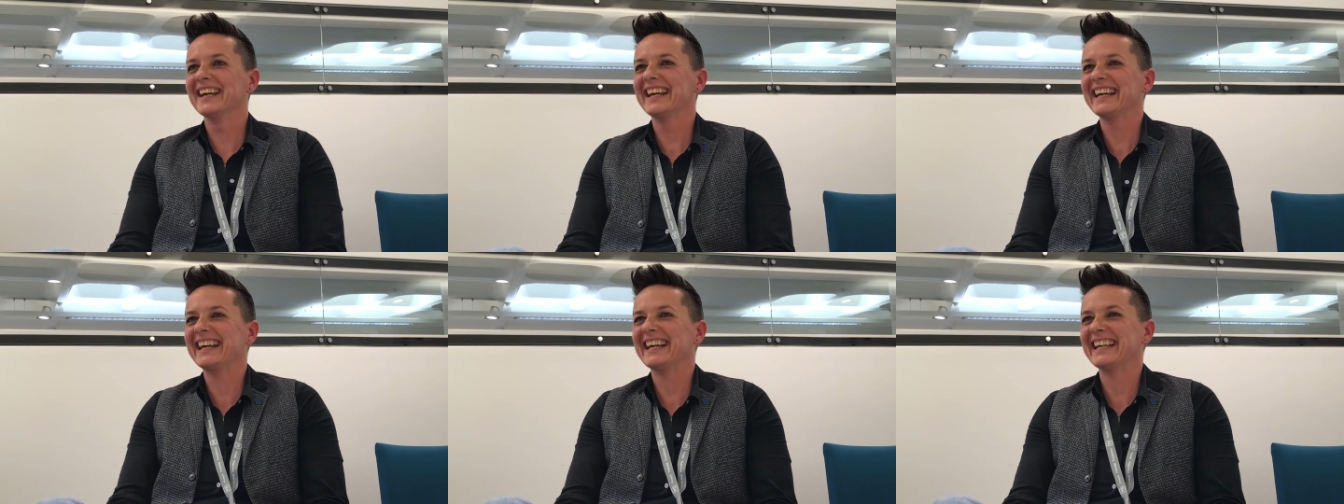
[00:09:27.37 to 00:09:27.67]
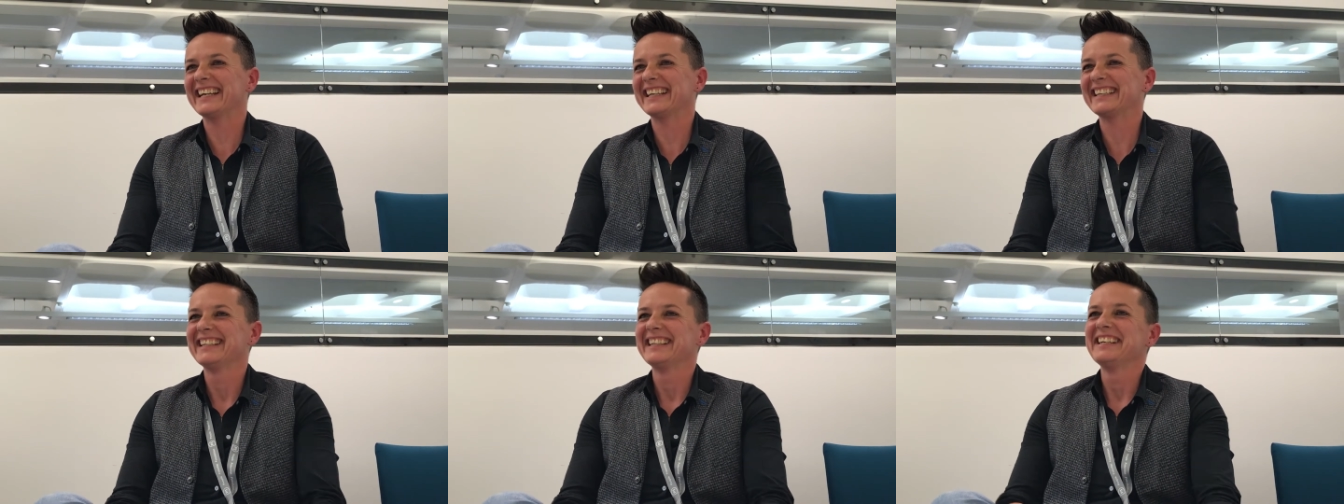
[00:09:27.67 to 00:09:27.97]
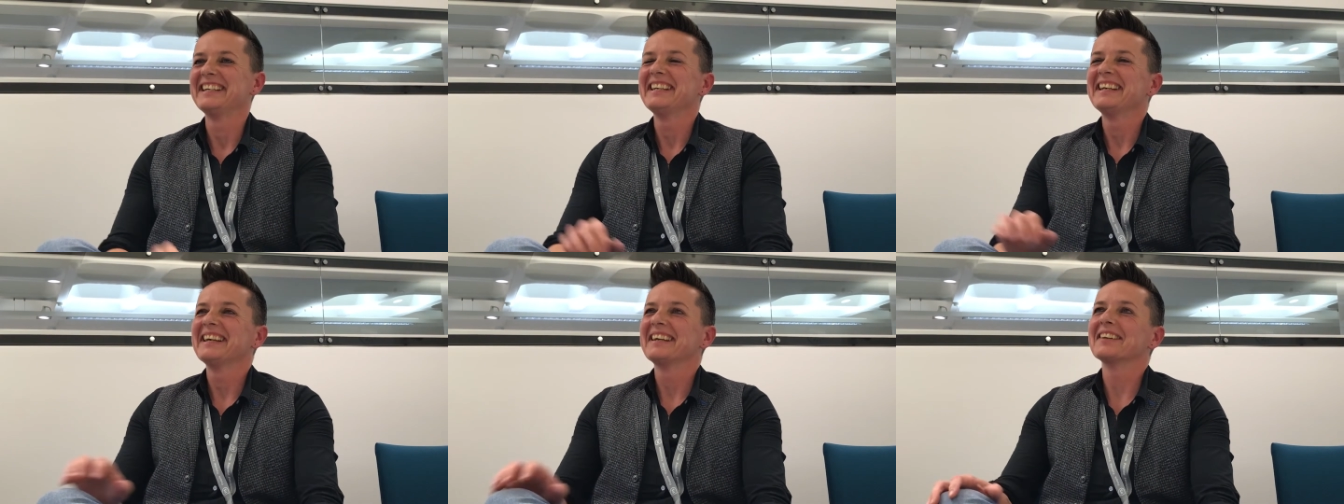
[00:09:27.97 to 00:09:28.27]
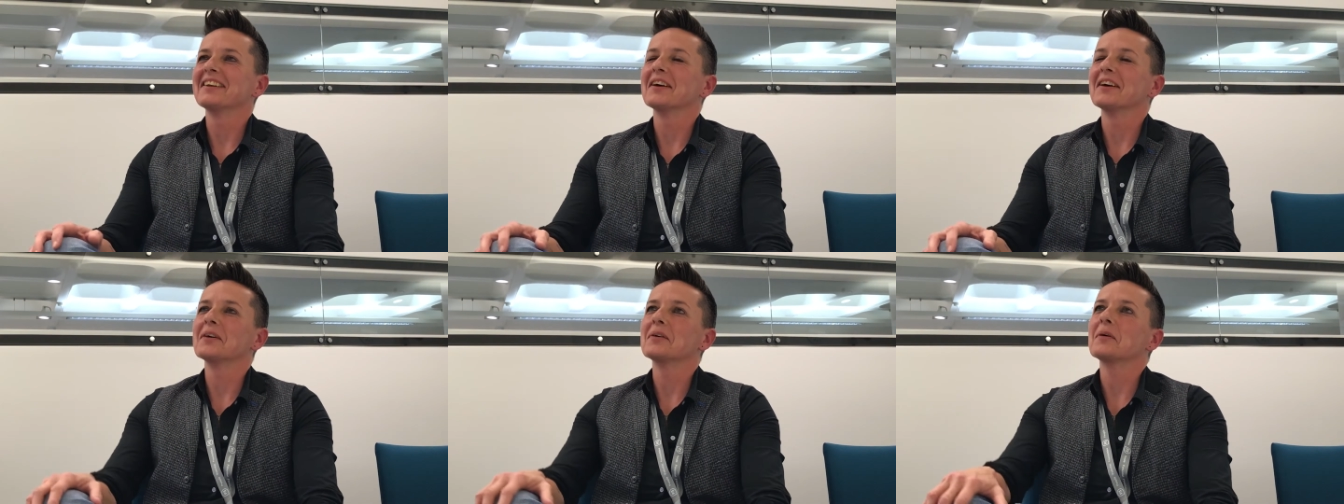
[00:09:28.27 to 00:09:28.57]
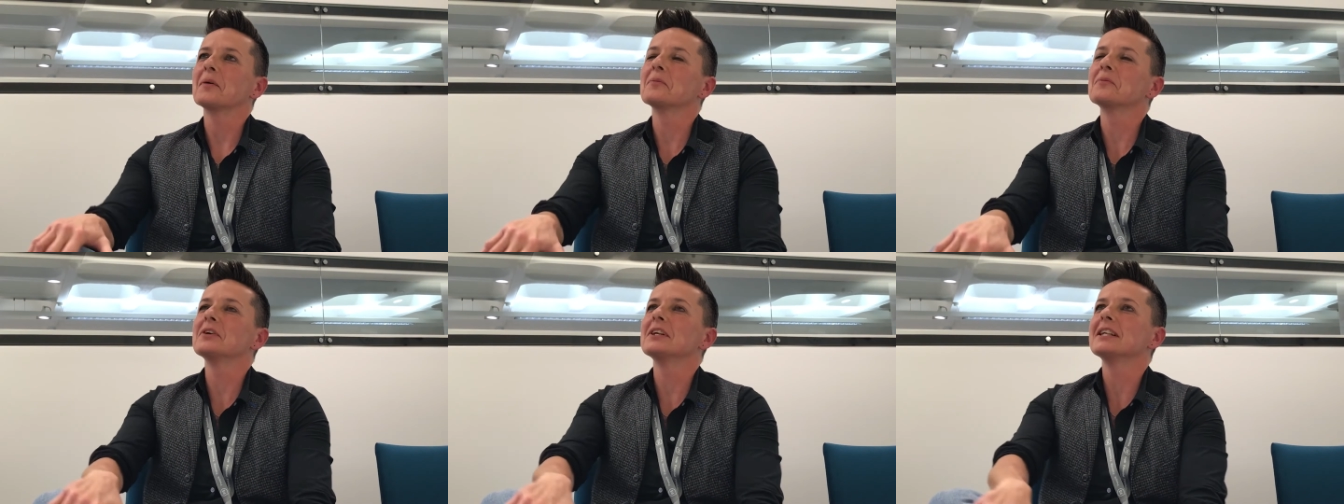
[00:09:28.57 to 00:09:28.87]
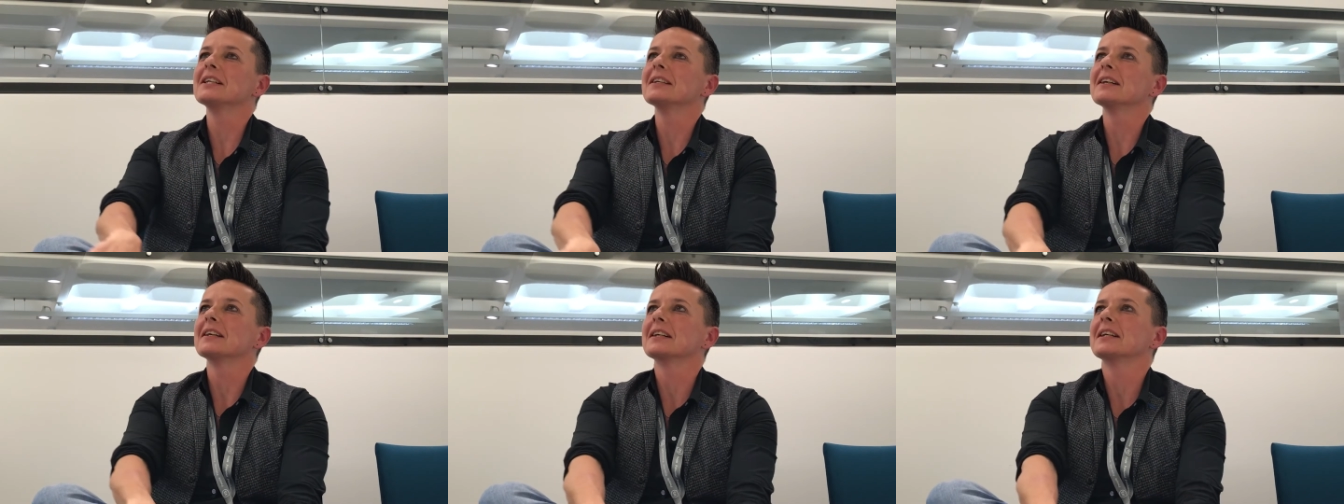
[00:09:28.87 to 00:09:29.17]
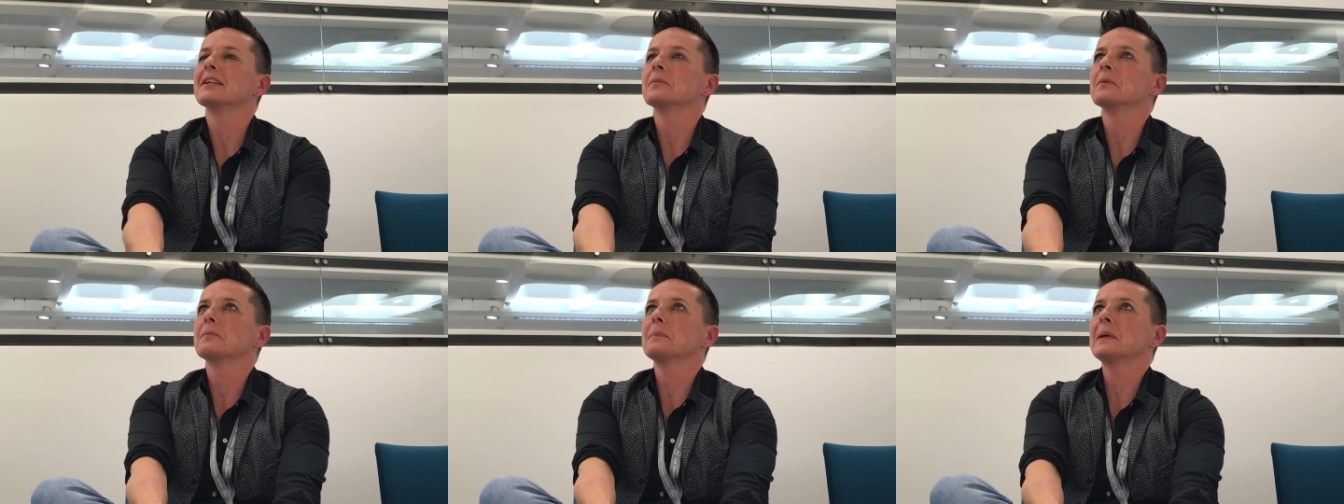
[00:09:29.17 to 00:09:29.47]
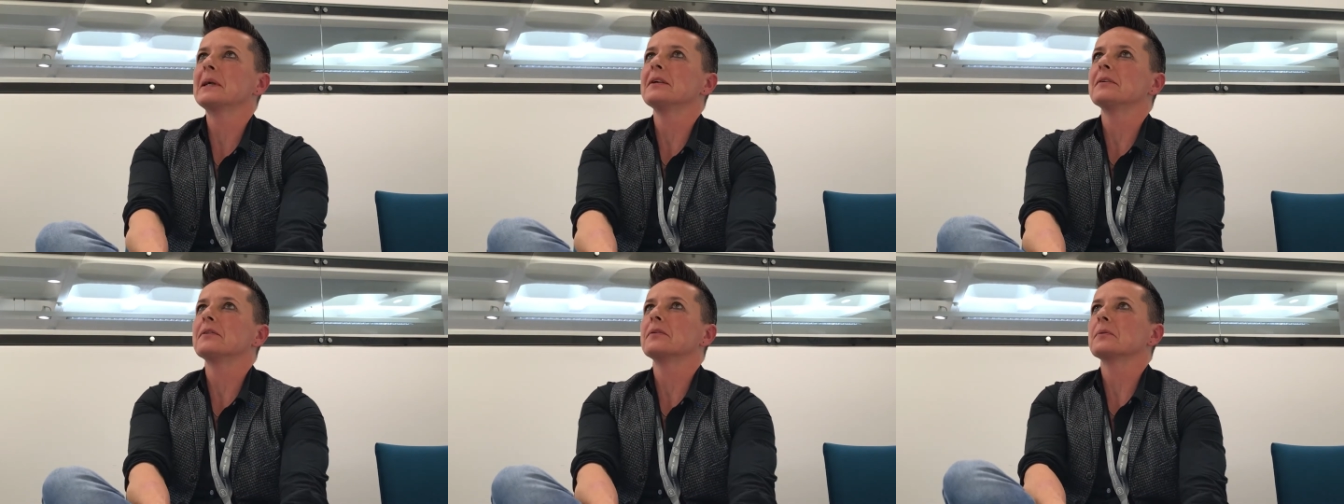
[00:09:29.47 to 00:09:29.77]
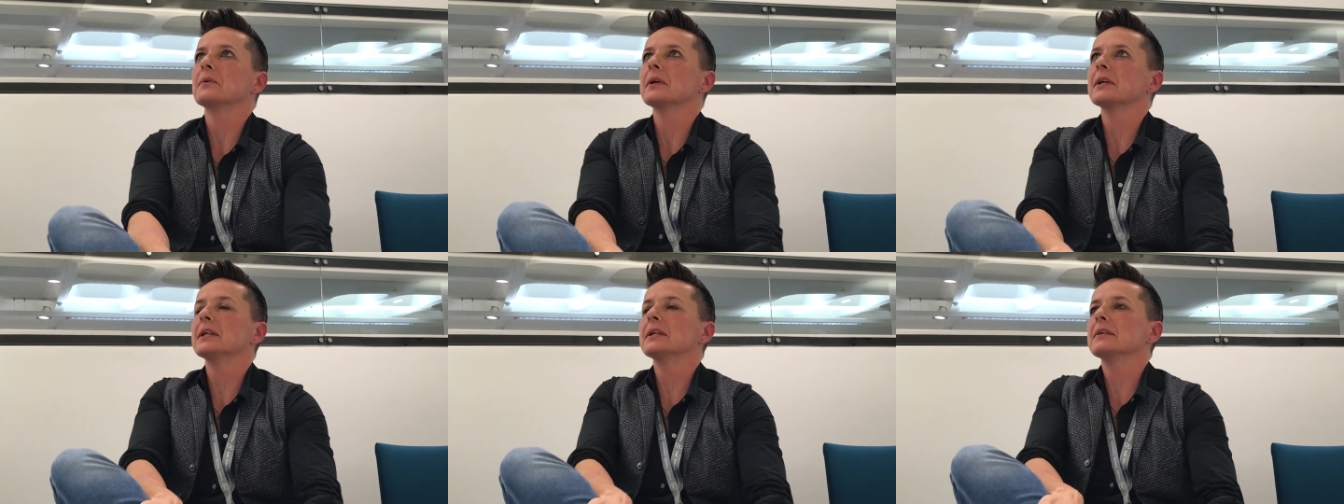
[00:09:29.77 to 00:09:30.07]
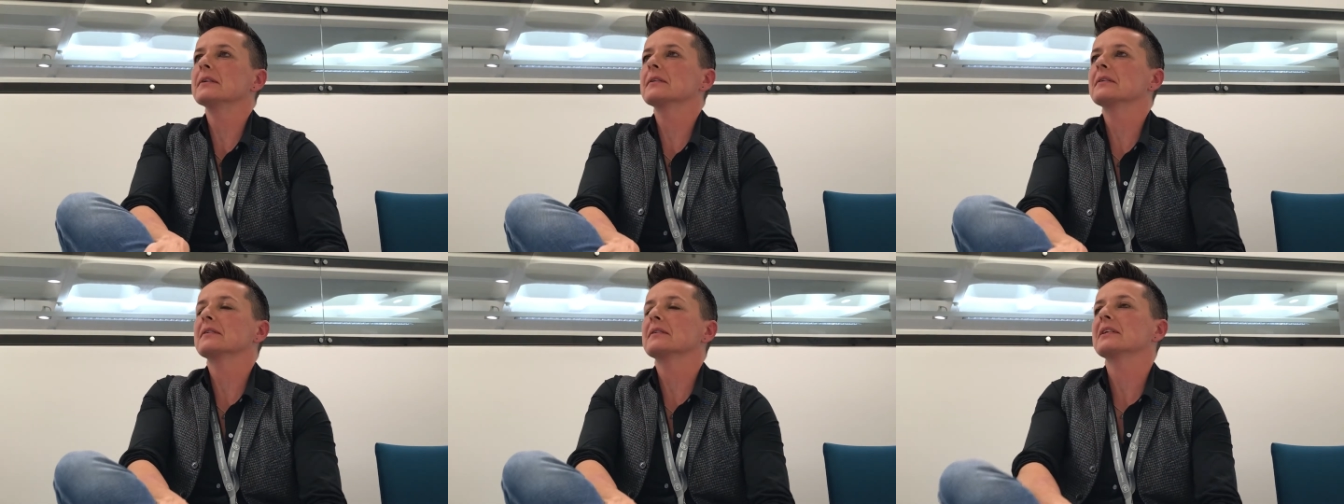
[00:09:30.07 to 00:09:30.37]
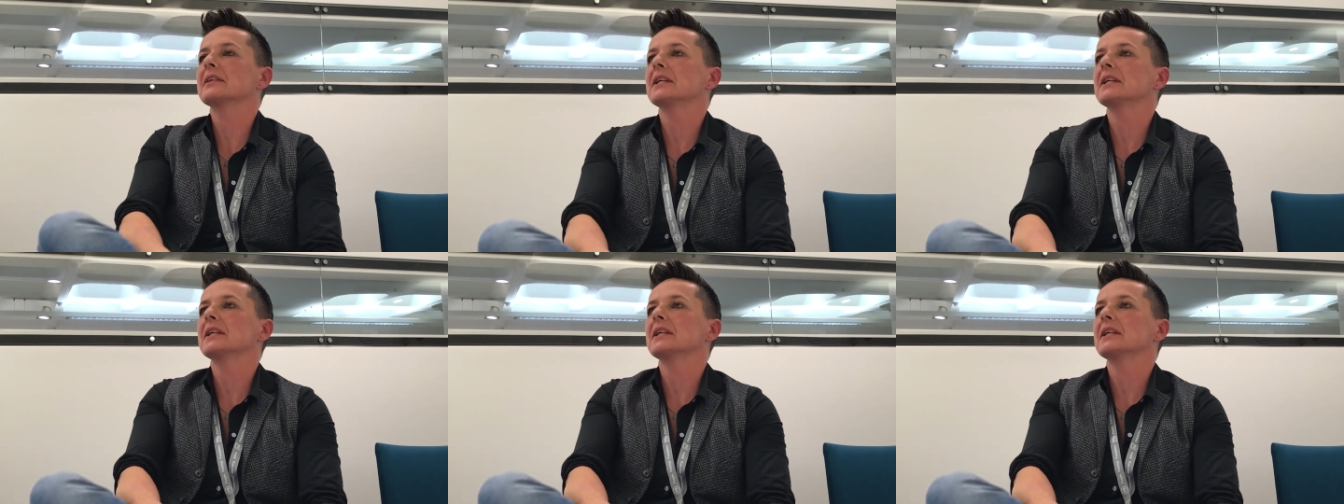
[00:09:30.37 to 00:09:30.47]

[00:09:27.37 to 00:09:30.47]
no, I'm really lucky with P3.